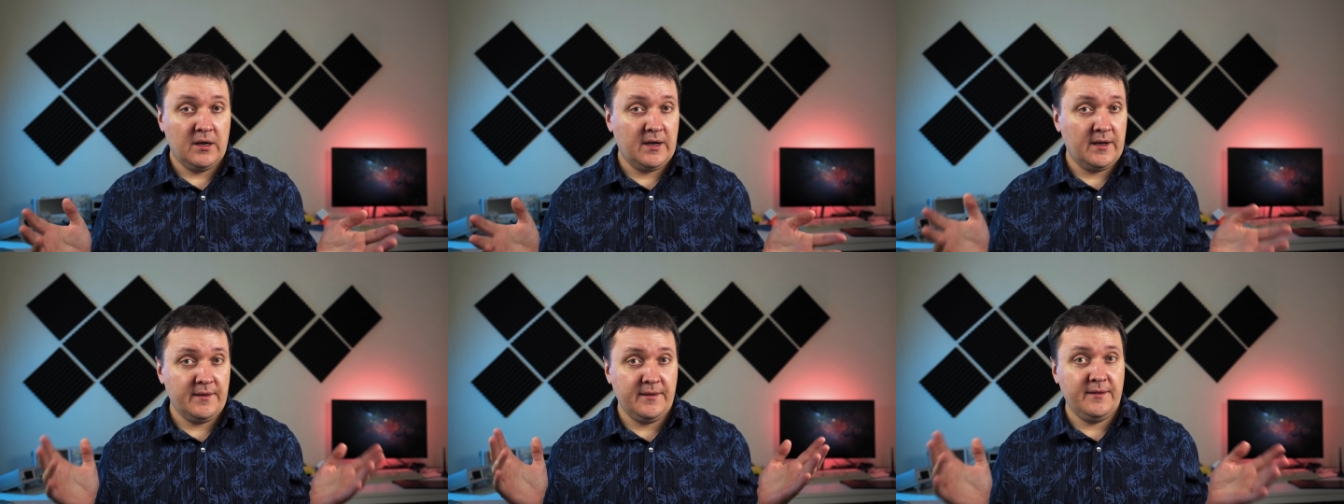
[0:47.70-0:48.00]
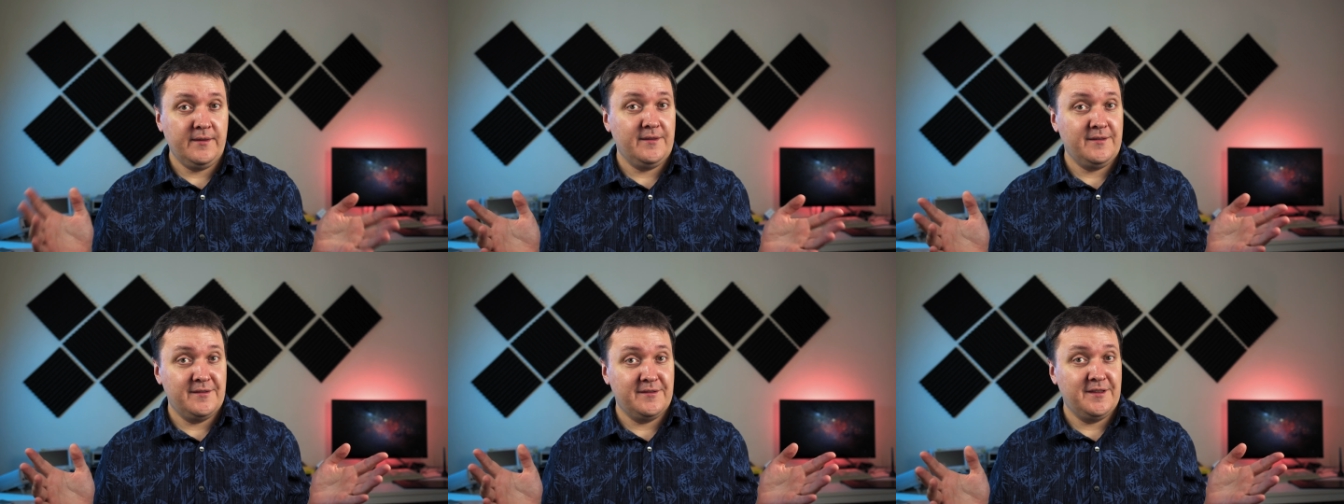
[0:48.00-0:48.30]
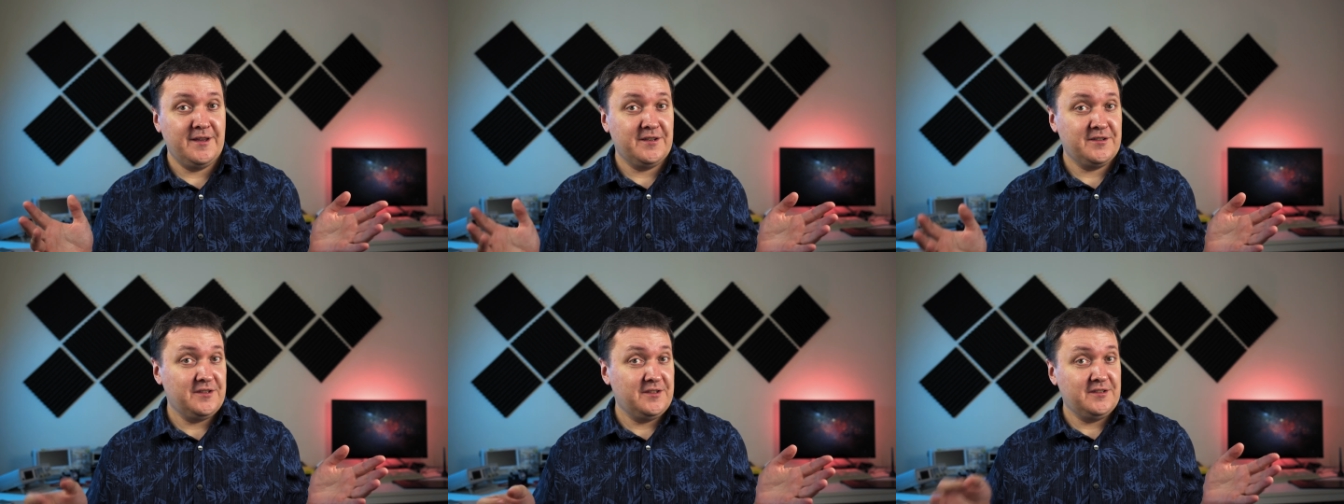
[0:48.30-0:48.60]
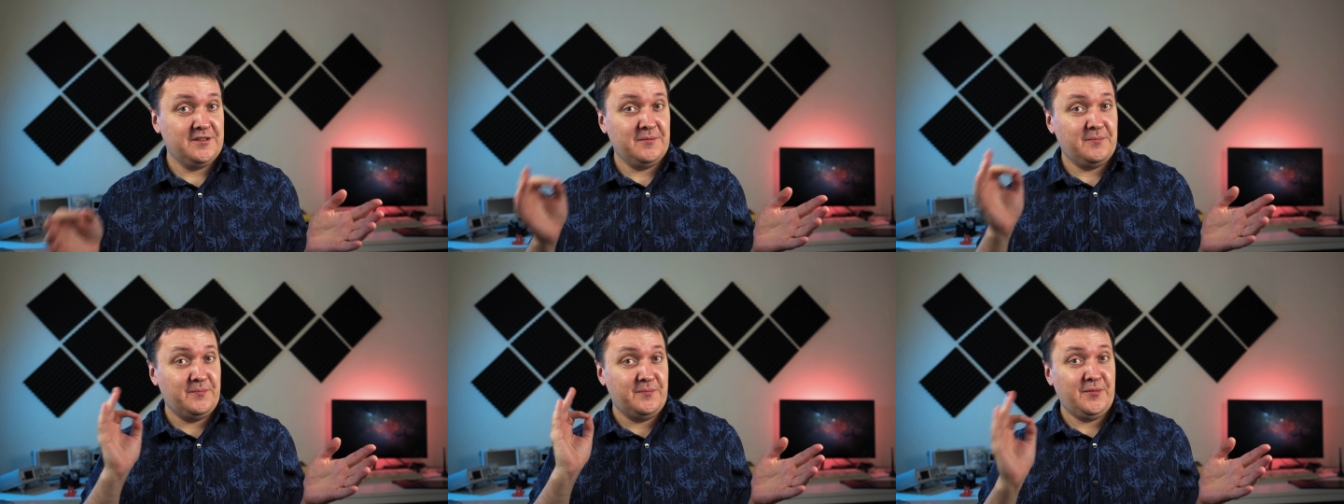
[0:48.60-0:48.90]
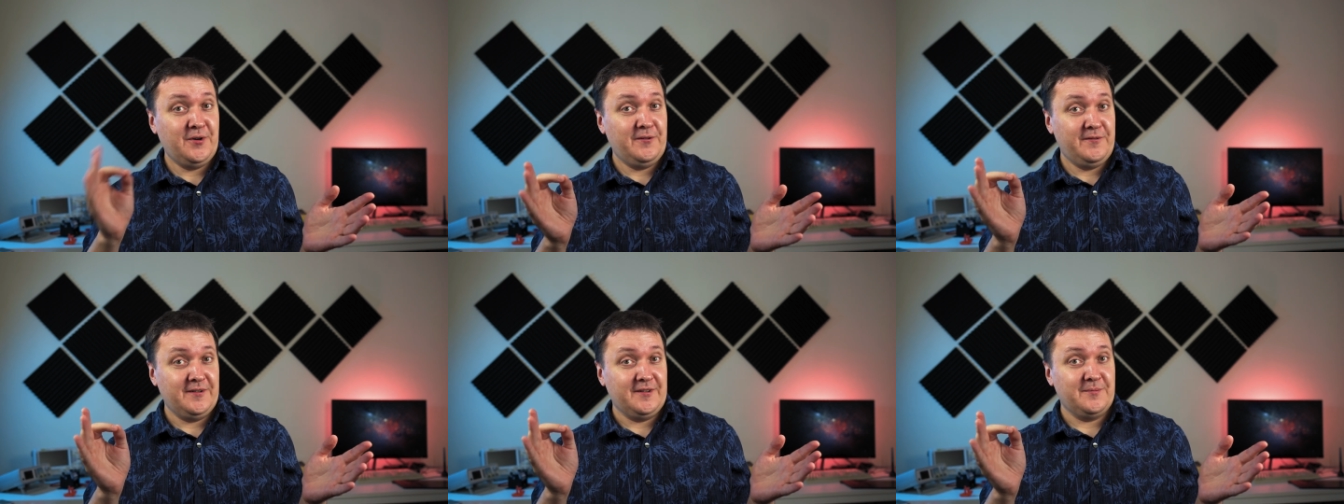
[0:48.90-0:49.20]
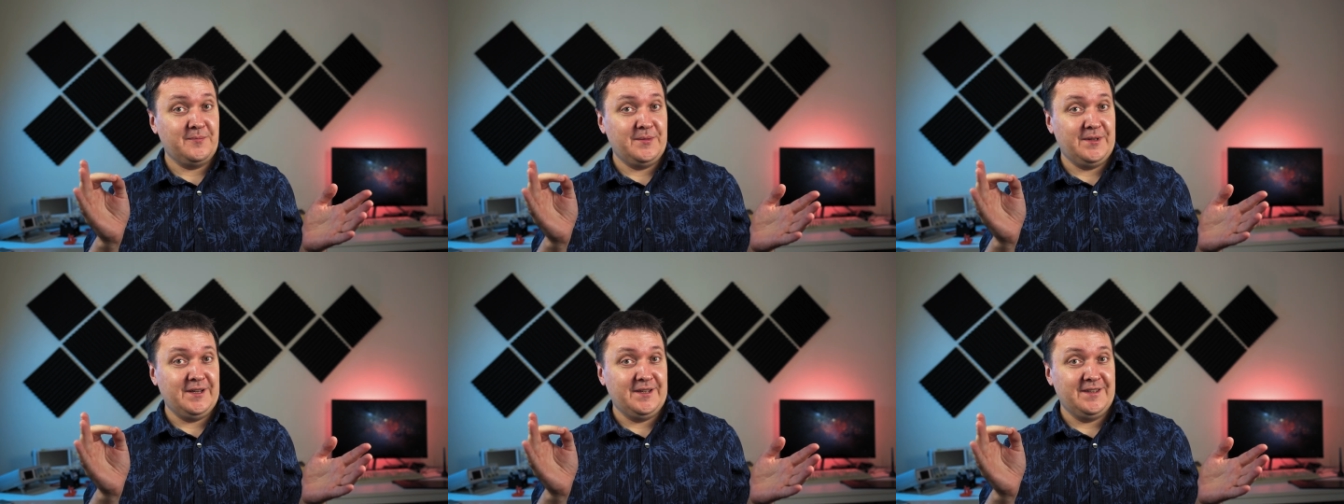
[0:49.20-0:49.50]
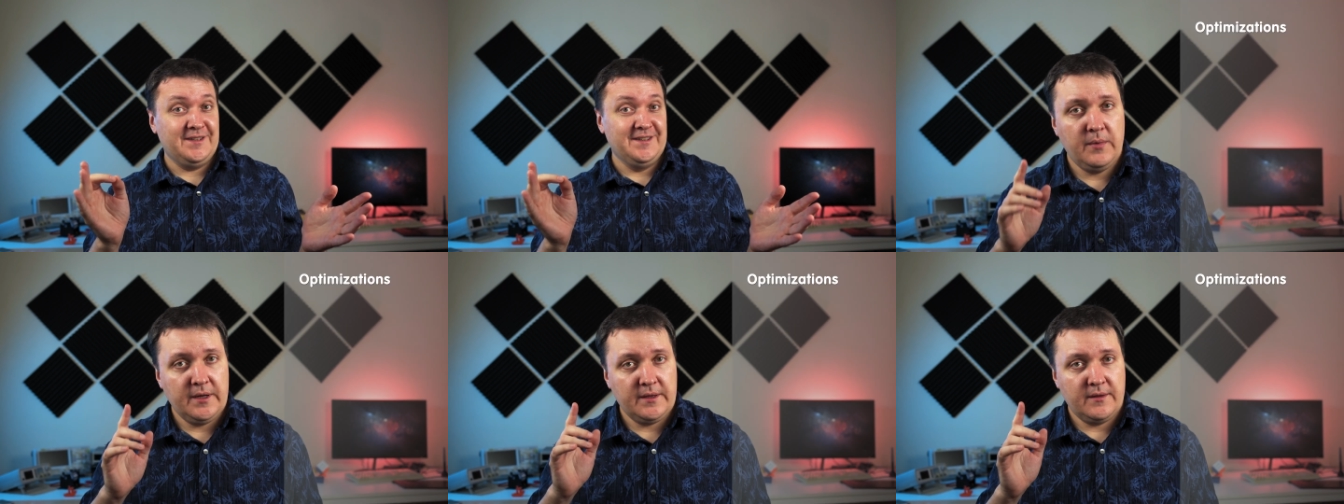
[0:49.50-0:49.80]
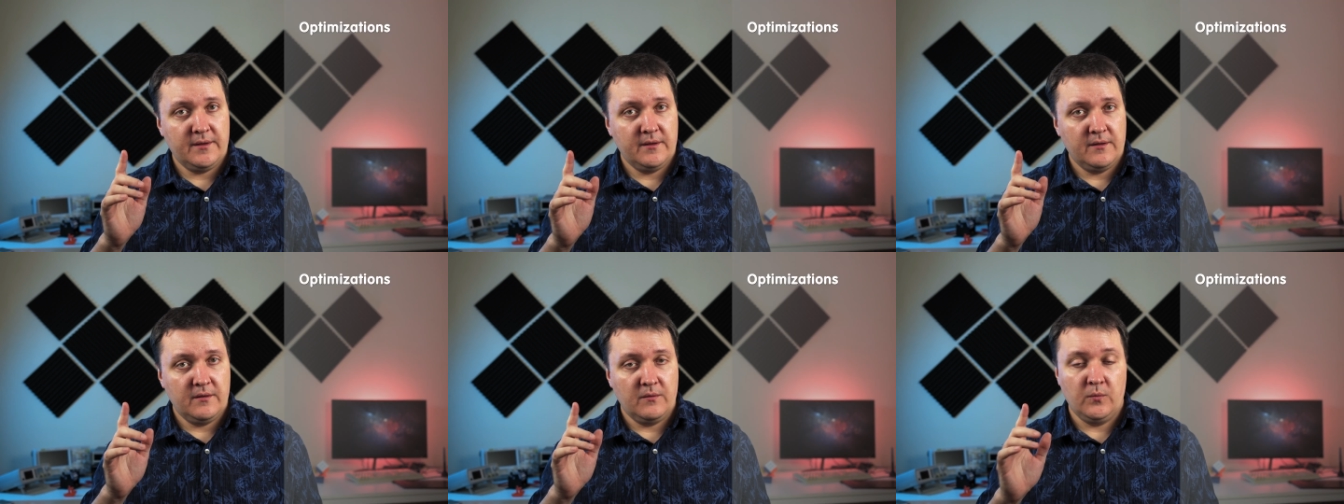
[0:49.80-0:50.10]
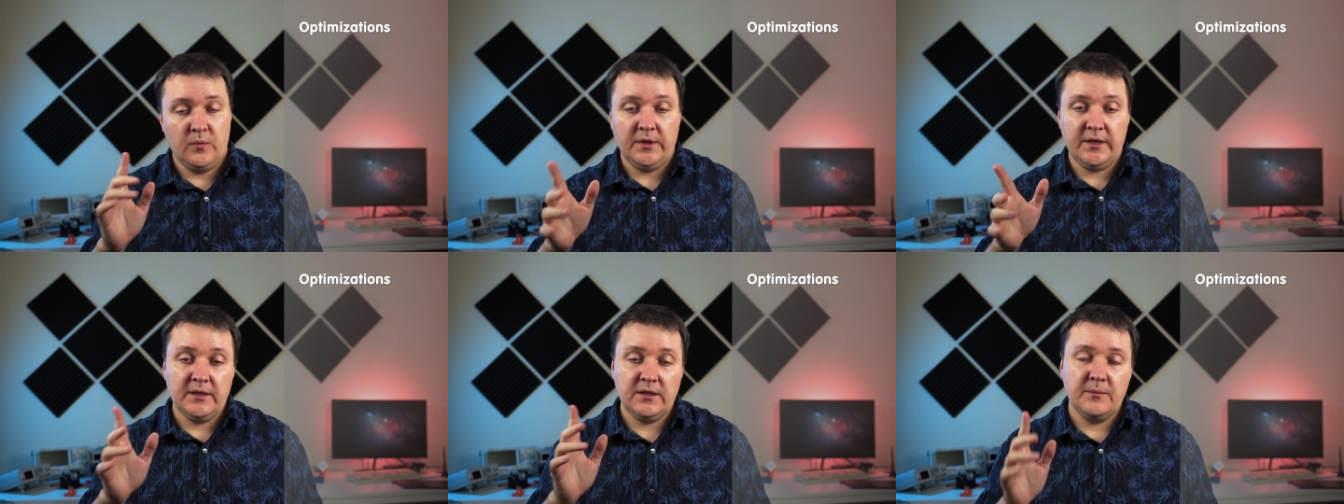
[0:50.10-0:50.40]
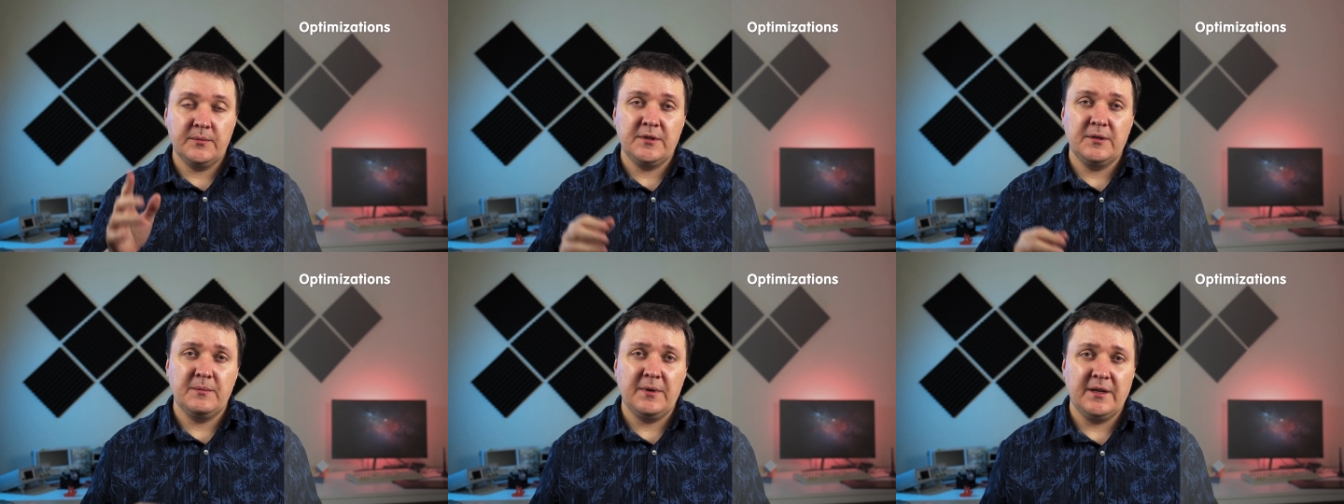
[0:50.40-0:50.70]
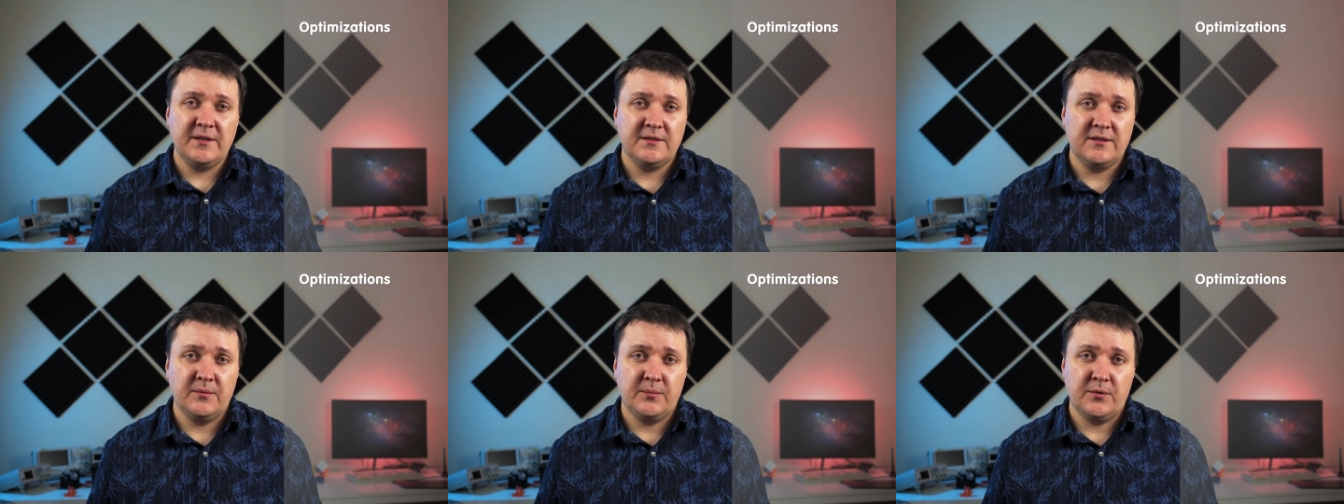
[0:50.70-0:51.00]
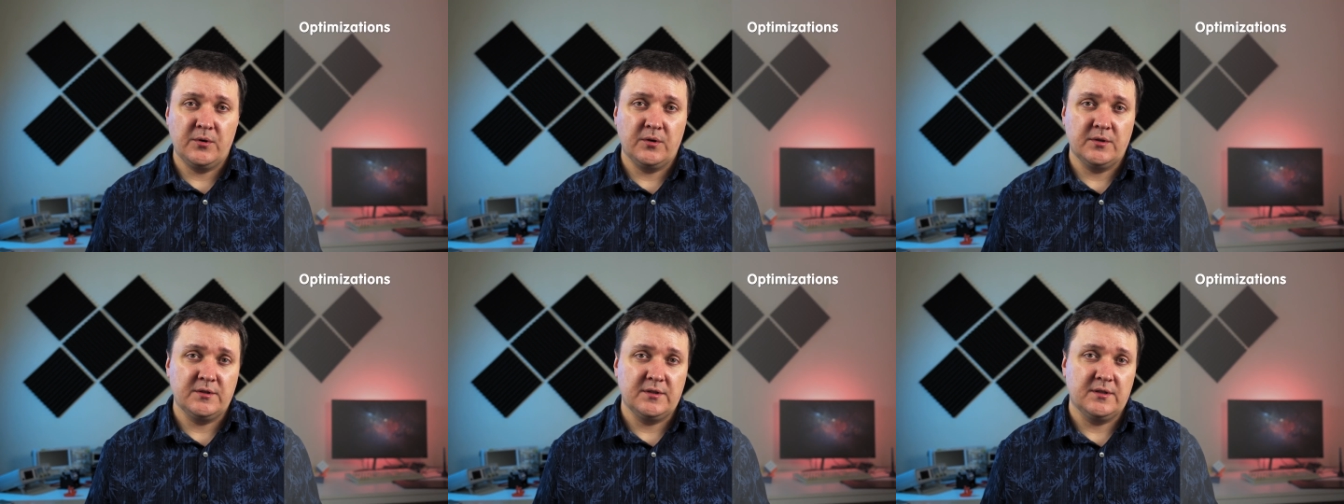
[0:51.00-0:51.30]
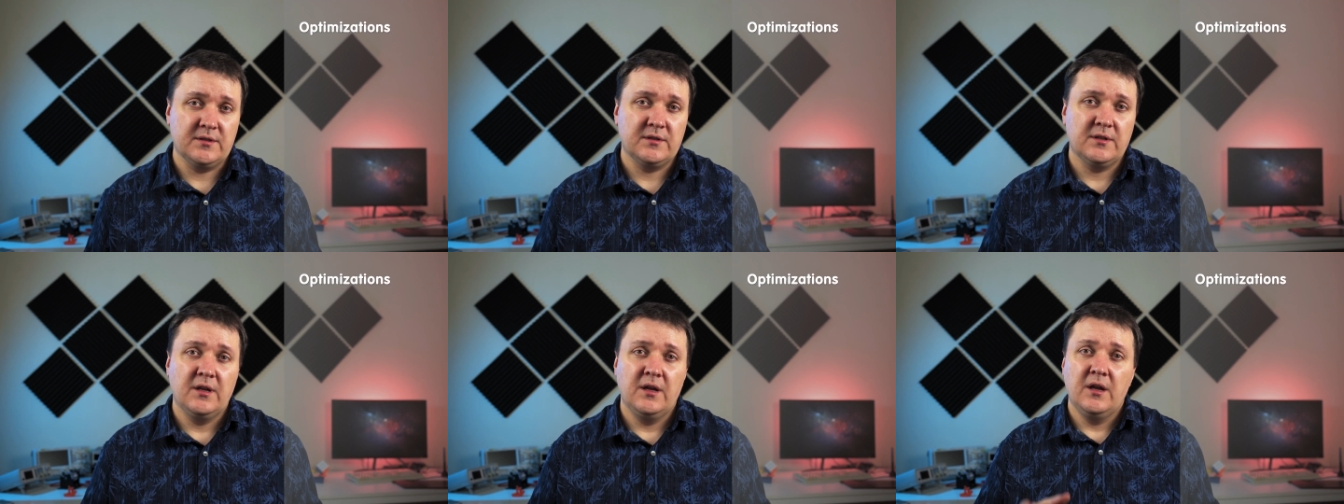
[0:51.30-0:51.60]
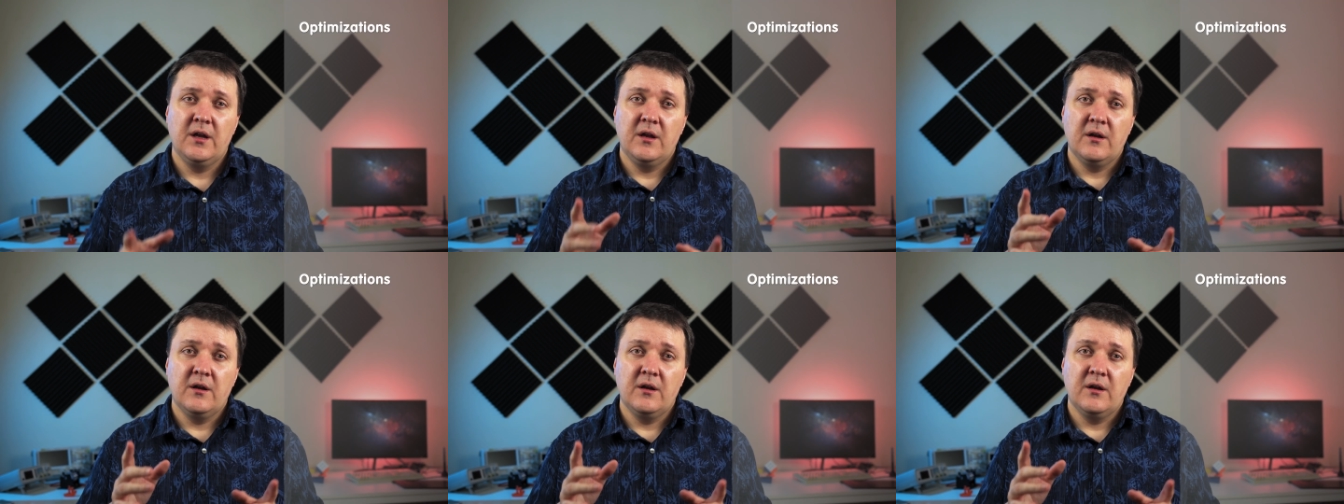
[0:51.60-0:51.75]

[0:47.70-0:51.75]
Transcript: Other than that, it's a perfect plan, but we can optimize the process.